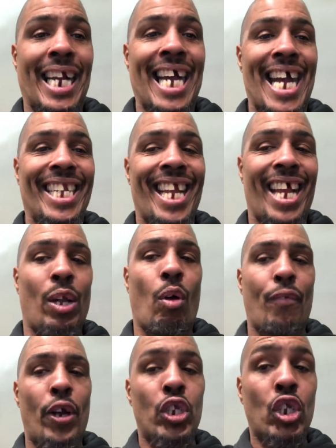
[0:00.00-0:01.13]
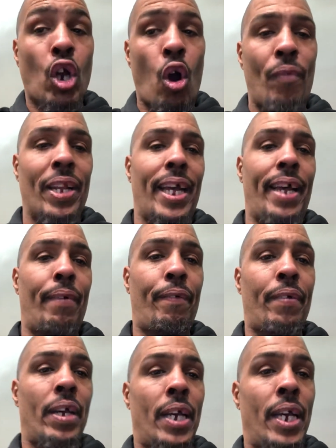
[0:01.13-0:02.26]
Canelo versus Kovalev.
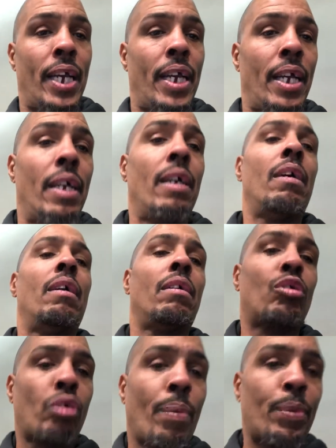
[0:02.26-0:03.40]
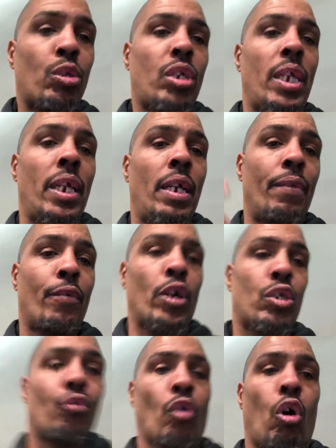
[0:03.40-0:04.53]
Triple G
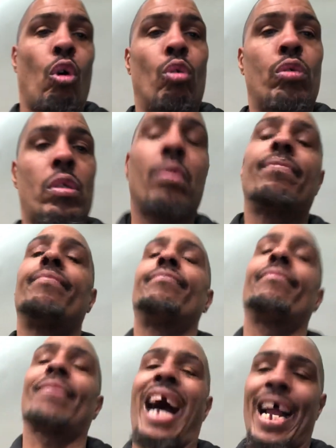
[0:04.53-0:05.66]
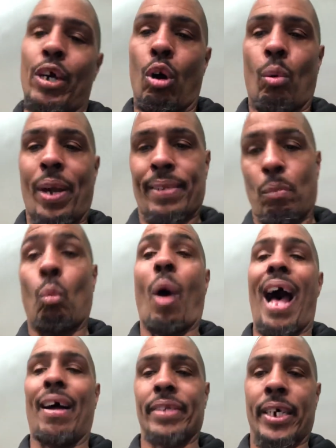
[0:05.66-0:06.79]
versus Rose. I go with
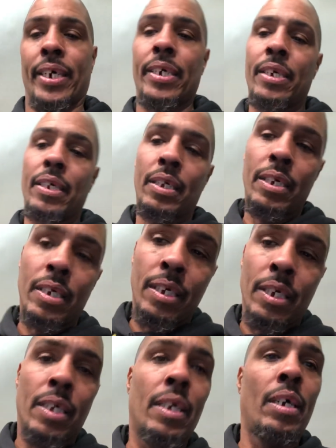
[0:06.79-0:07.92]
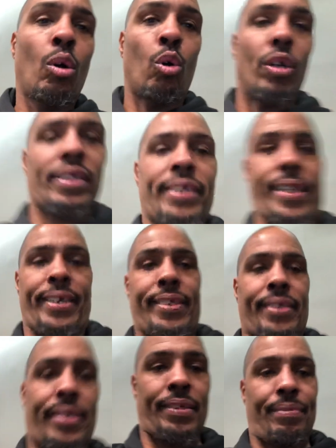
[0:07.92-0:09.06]
Wilder Ortiz.